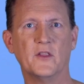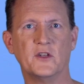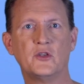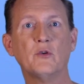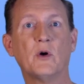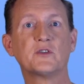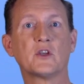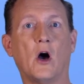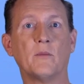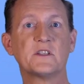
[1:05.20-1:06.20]
The two most
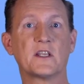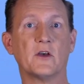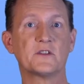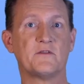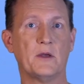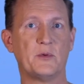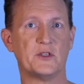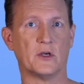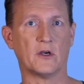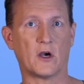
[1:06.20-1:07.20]
common scales of
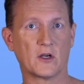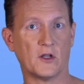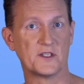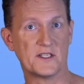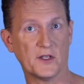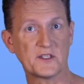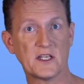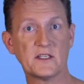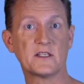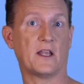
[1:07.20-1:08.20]
temperature are called
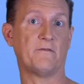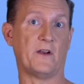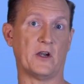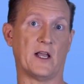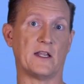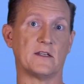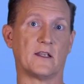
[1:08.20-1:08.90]
Celsius and Fahrenheit.